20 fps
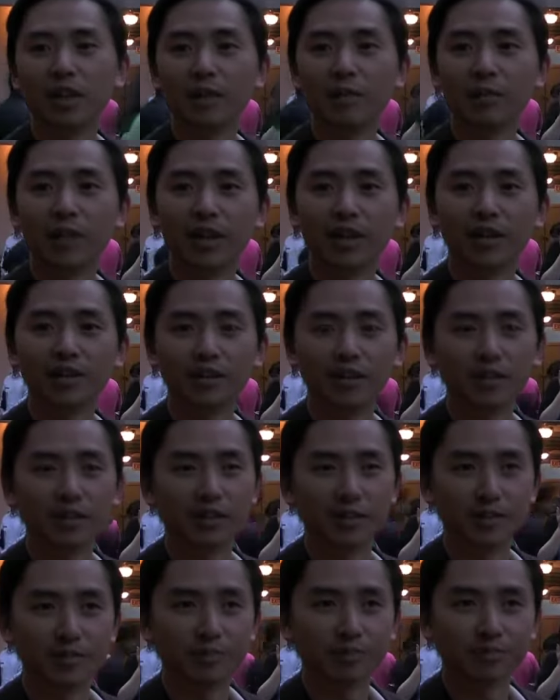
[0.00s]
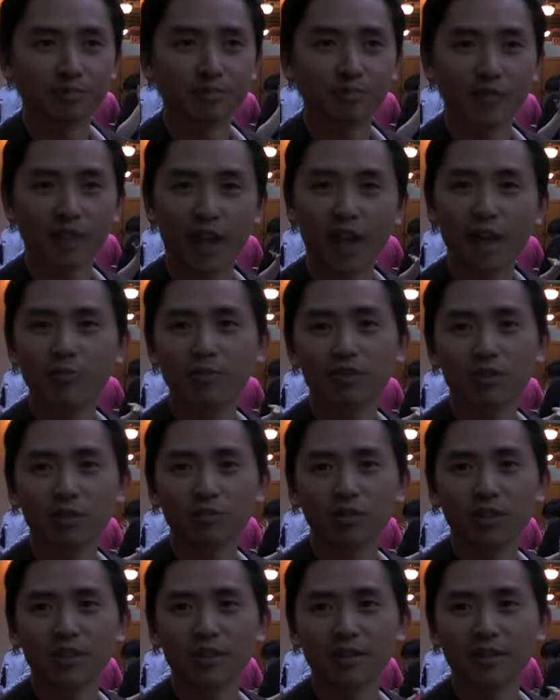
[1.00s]
but I'm still
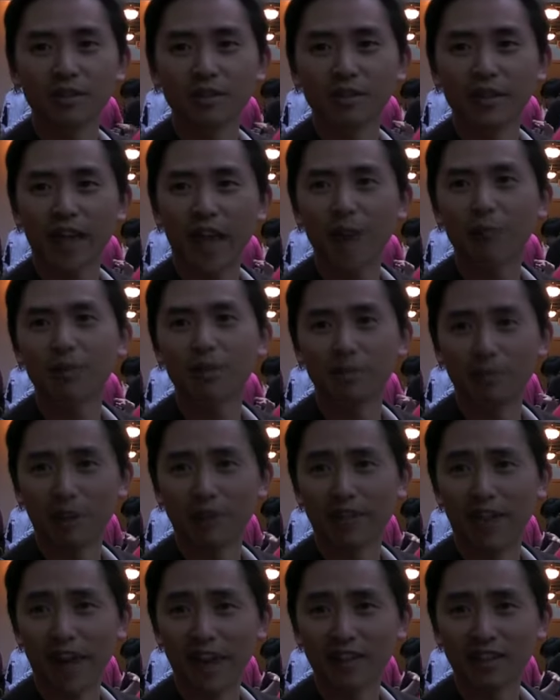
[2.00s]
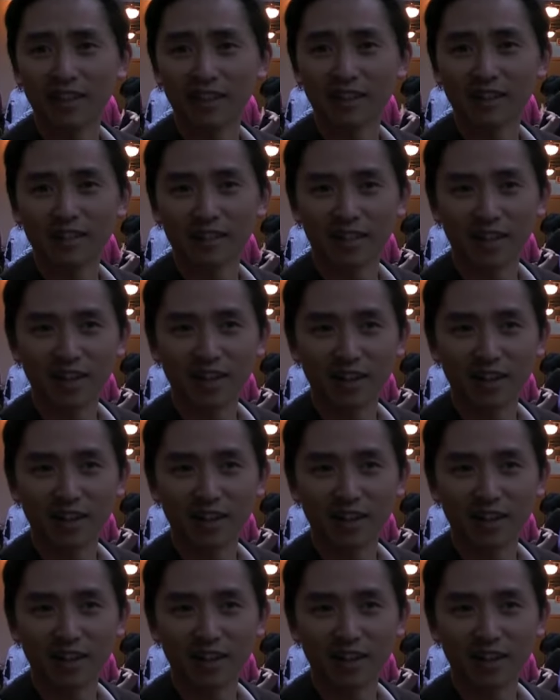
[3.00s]
pretty happy about that since.